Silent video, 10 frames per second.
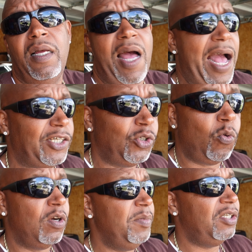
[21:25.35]
I just
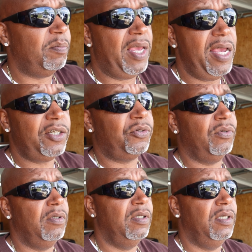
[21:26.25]
ordered me some
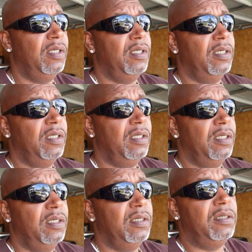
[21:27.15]
extra
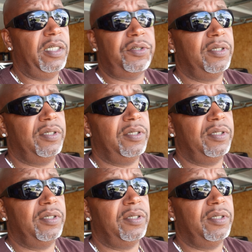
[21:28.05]
just